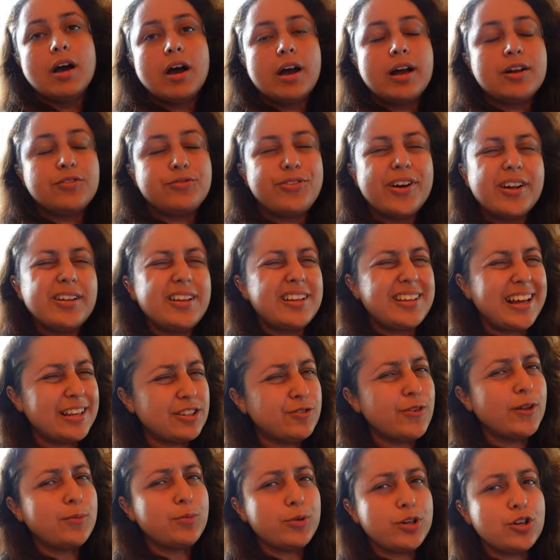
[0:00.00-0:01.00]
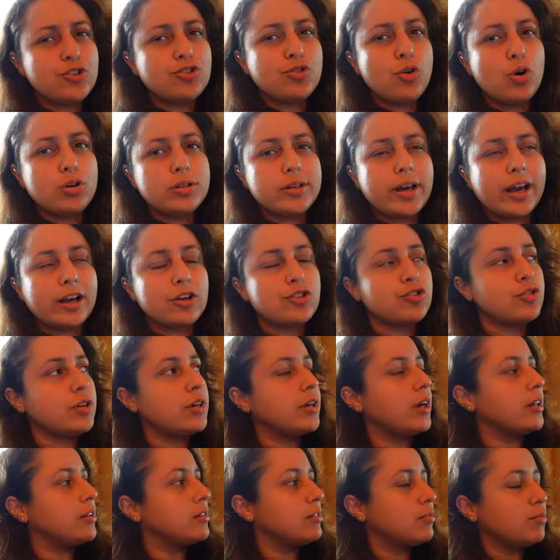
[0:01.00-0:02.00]
It felt it has felt pretty short
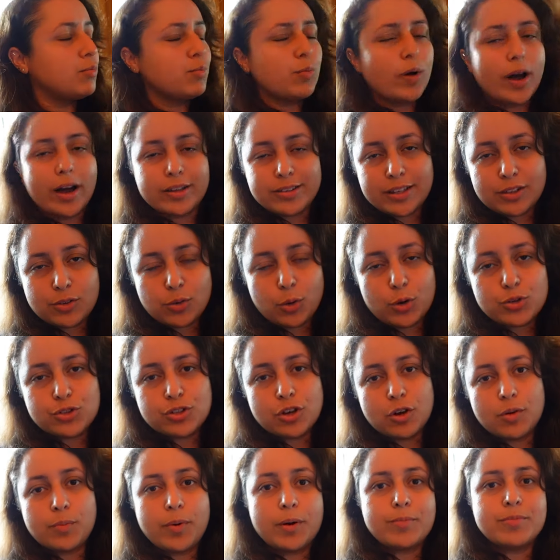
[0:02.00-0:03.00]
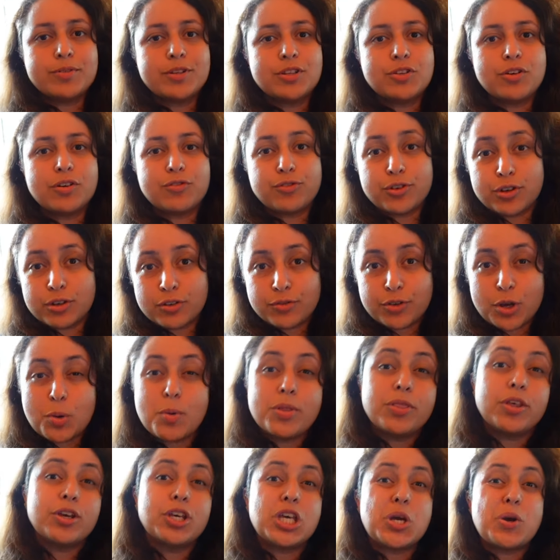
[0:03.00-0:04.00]
actually, and I did also bump into a few of you
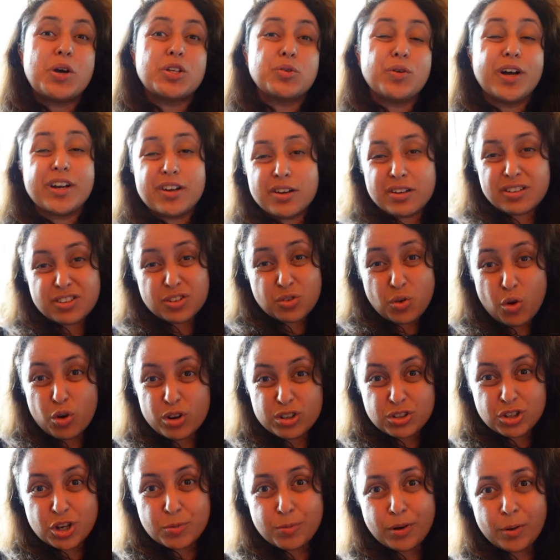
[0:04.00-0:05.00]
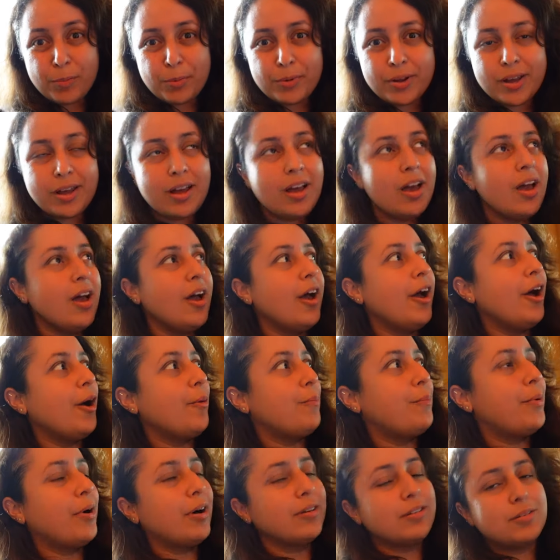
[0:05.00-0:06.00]
in the queue as well. I couldn't talk to you properly,
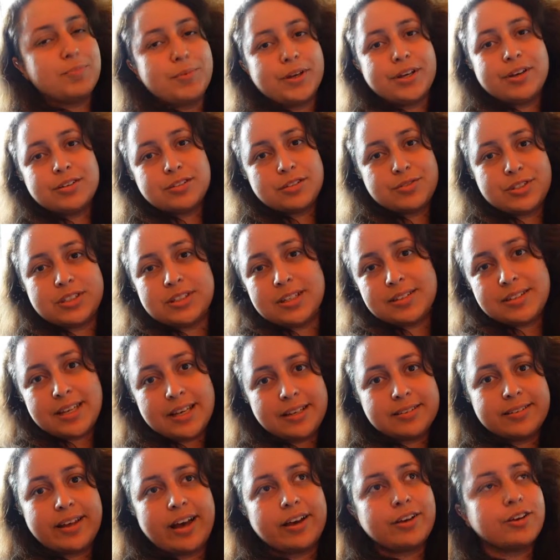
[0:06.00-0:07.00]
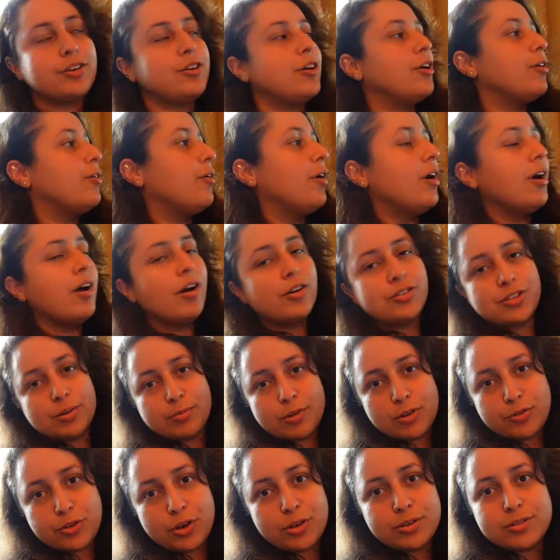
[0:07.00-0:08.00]
but because of the zigzag queue, some
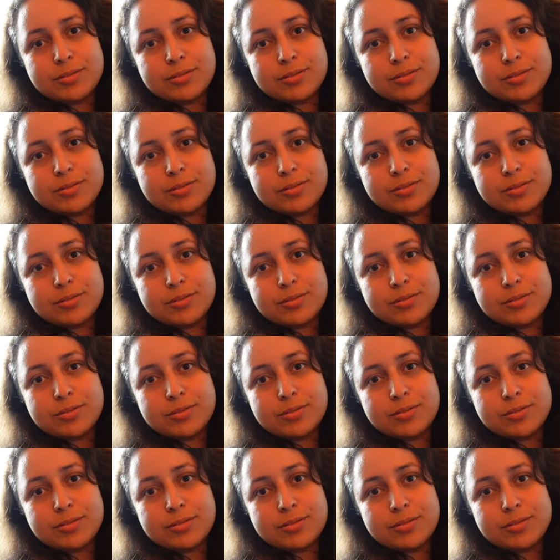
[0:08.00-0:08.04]
of you